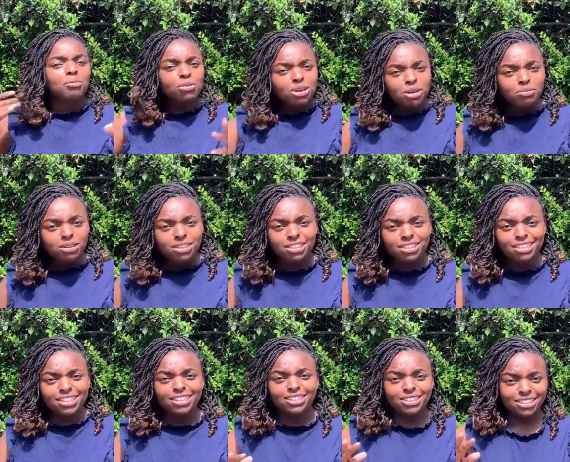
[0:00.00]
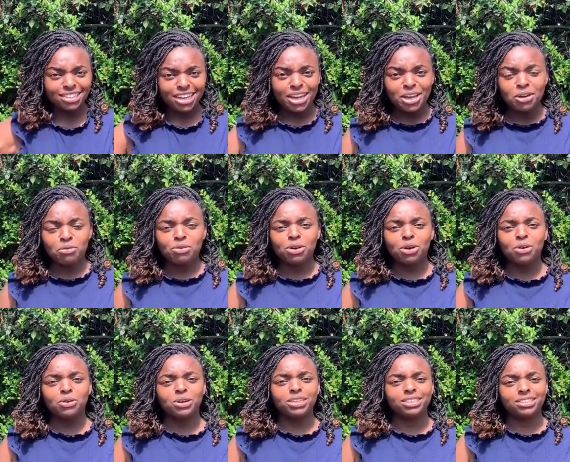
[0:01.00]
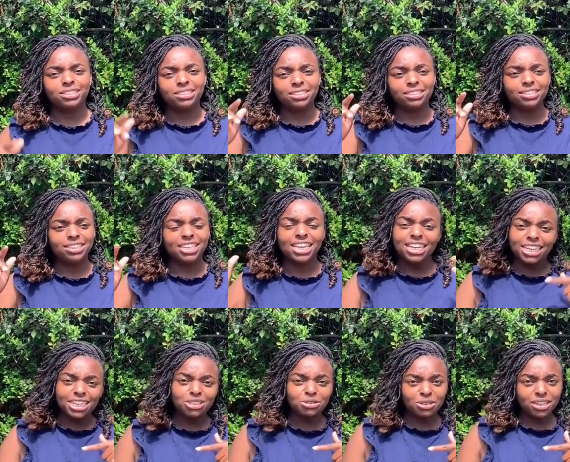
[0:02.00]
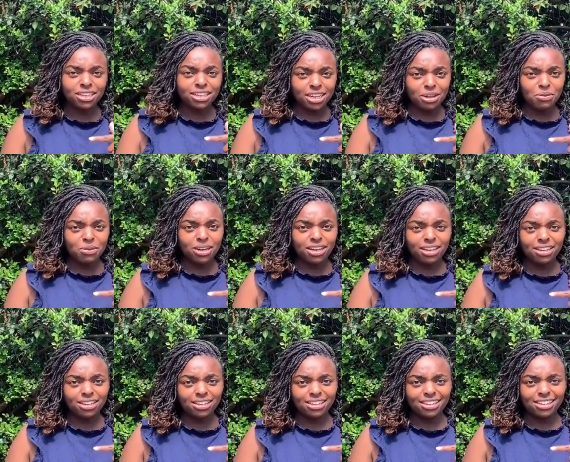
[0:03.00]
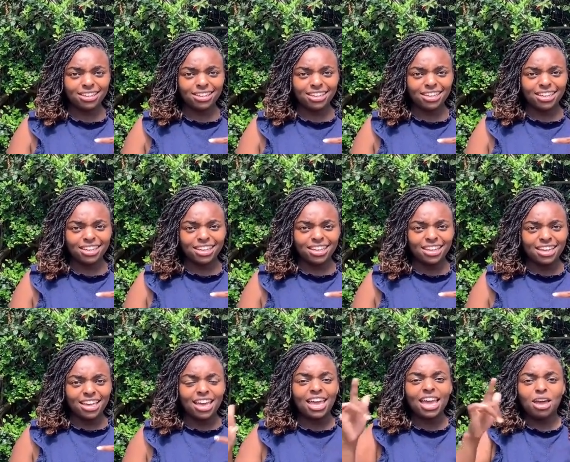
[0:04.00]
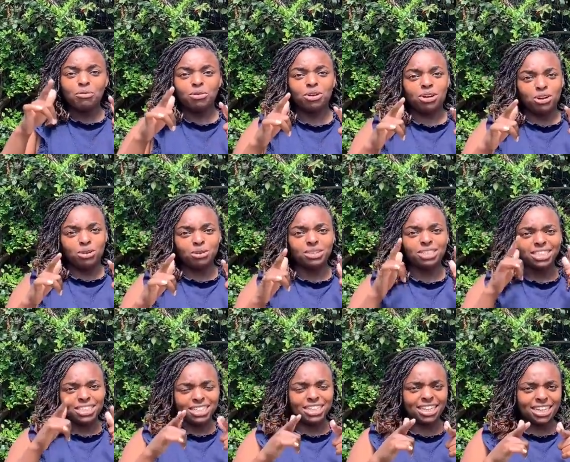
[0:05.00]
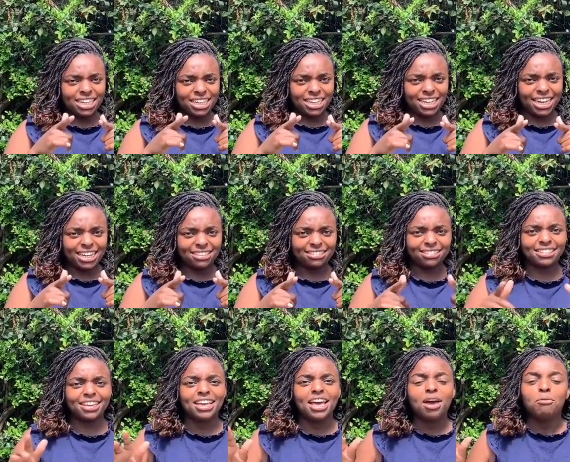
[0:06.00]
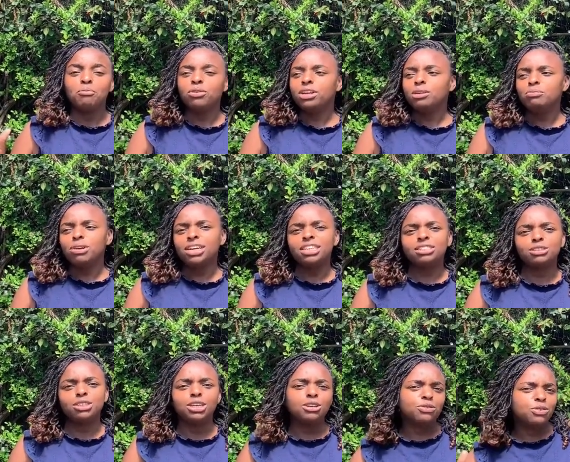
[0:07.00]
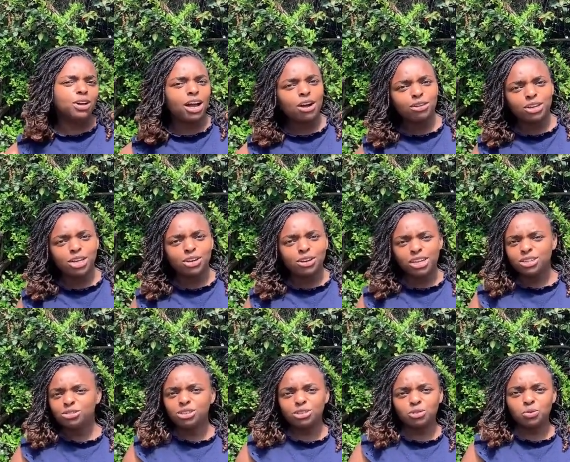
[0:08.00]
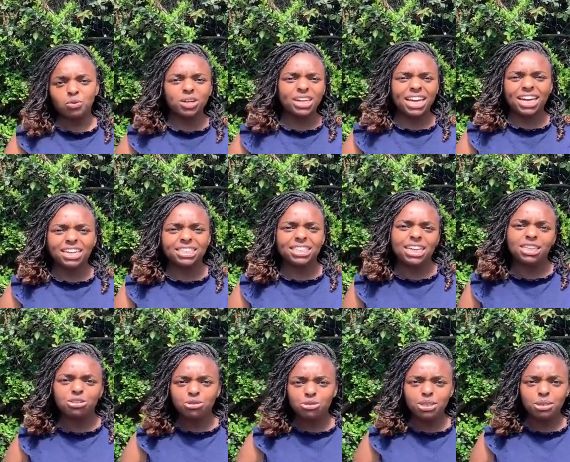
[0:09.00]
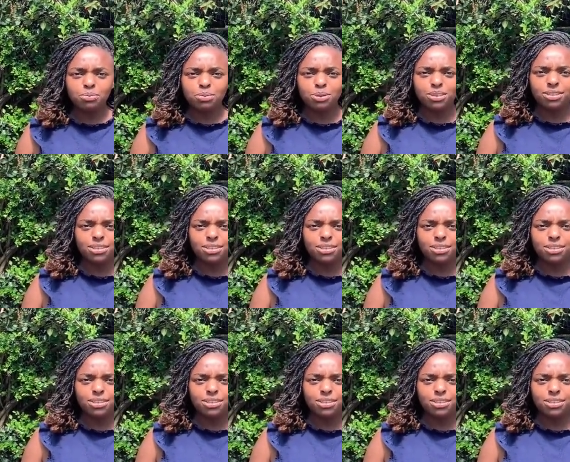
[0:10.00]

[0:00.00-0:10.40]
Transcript: pretty much today we are going to Leleshwa Gateway and we're going to go to Kitengela Glass. Pretty much if you're out here and you just want like a day trip,